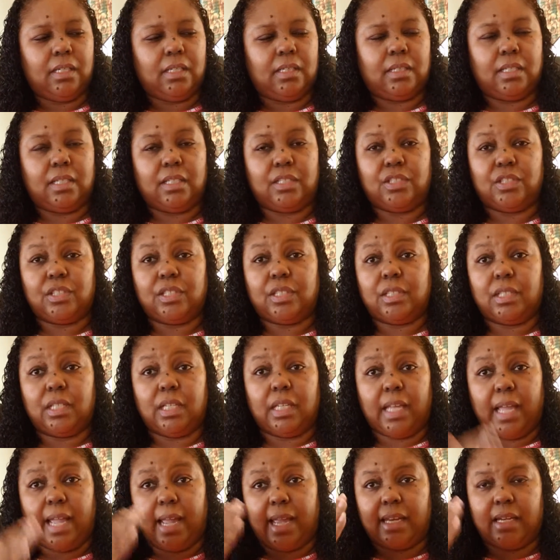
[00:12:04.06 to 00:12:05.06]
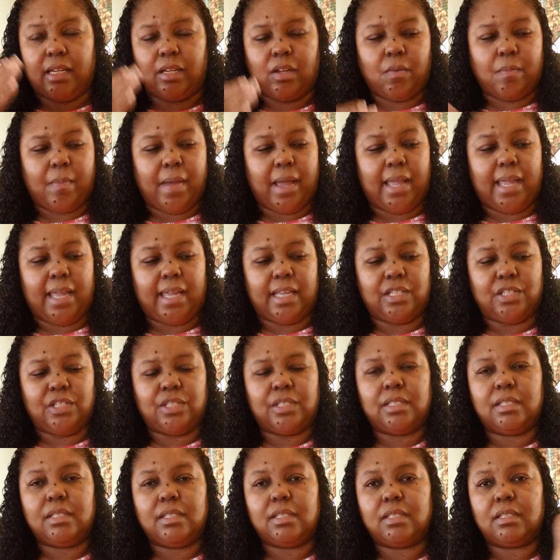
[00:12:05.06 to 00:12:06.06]
than just laying it on my
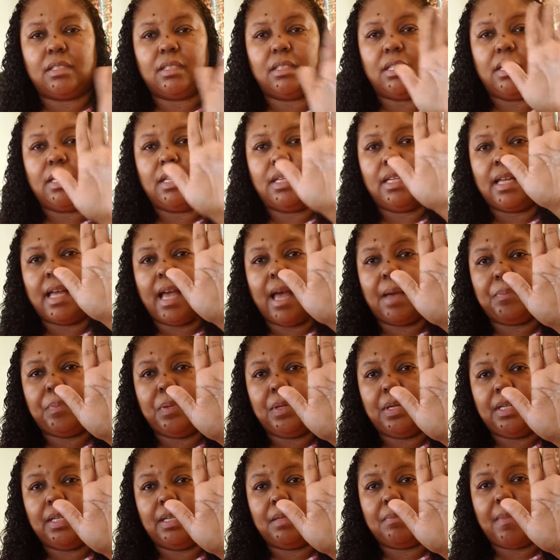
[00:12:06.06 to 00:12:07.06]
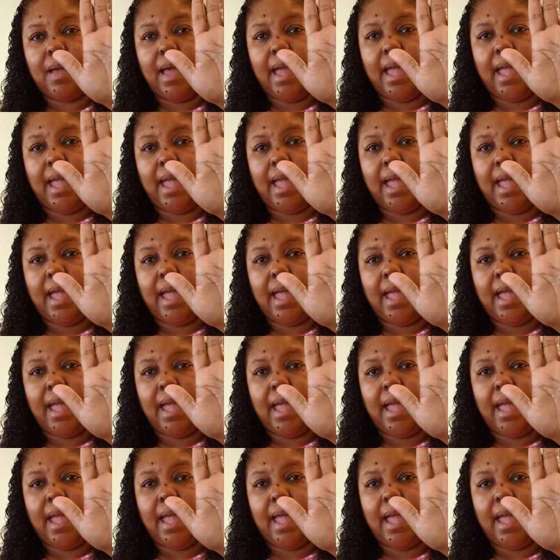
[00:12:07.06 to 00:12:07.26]
edges. I put it in my